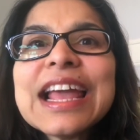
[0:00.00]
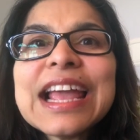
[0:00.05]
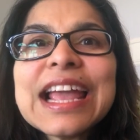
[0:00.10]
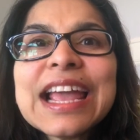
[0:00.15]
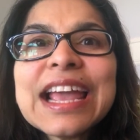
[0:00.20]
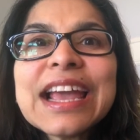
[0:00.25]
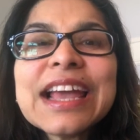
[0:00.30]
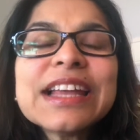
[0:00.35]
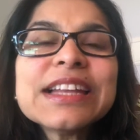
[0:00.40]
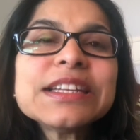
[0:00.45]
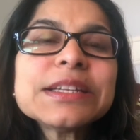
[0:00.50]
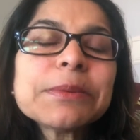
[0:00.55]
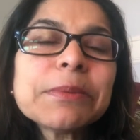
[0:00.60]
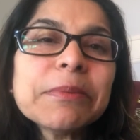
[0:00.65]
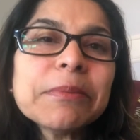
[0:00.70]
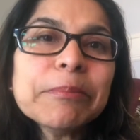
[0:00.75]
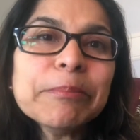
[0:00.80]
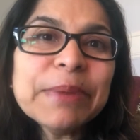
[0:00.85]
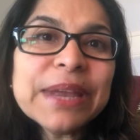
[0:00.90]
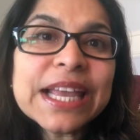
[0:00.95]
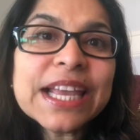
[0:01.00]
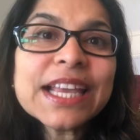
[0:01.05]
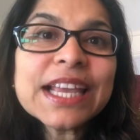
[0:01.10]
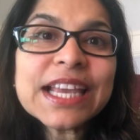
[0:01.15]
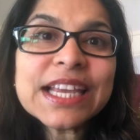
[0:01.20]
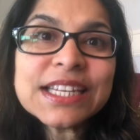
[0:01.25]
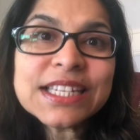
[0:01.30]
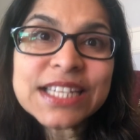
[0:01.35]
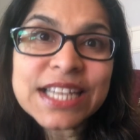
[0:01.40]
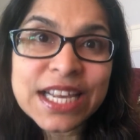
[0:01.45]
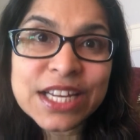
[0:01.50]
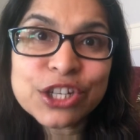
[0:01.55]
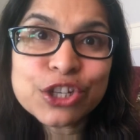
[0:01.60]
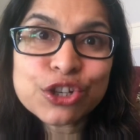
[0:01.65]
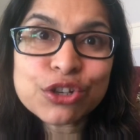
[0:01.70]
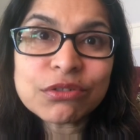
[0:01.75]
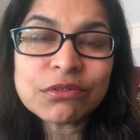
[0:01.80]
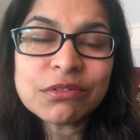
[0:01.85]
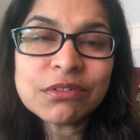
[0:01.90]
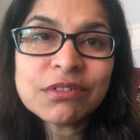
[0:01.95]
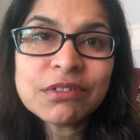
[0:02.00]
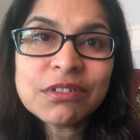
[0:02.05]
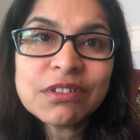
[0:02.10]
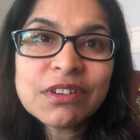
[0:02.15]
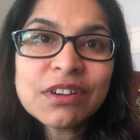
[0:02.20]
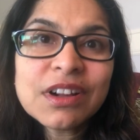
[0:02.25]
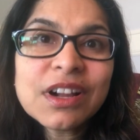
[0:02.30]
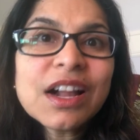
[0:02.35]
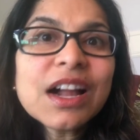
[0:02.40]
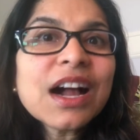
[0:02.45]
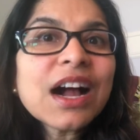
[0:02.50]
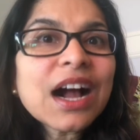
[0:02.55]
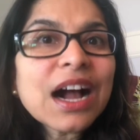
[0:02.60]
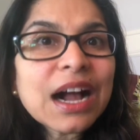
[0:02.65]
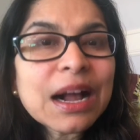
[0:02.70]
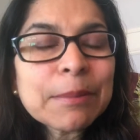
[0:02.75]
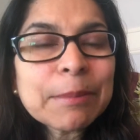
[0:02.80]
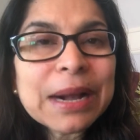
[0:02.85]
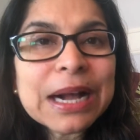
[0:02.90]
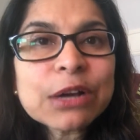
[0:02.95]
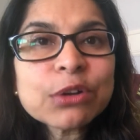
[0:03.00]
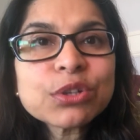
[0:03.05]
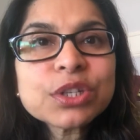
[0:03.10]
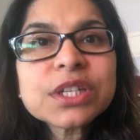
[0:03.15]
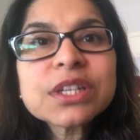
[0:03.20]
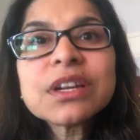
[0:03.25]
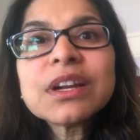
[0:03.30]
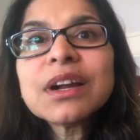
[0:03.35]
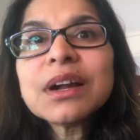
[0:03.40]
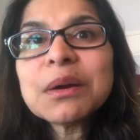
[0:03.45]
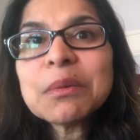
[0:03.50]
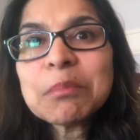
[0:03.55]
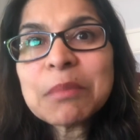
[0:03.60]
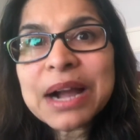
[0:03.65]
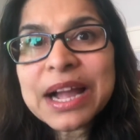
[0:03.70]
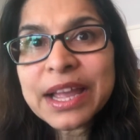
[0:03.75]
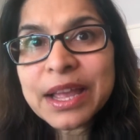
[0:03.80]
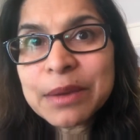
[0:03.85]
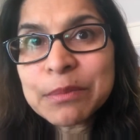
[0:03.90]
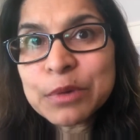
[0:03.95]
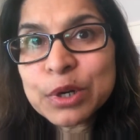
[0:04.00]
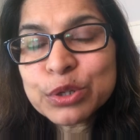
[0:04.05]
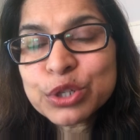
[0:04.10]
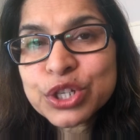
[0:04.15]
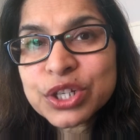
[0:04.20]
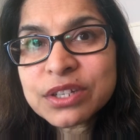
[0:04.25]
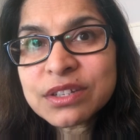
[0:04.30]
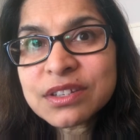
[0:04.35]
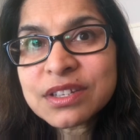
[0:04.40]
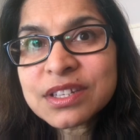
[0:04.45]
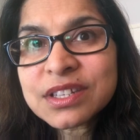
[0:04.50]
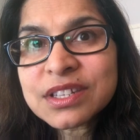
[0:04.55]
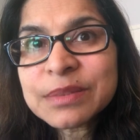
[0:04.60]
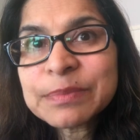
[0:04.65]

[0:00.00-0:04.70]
and being intentional about my emotions,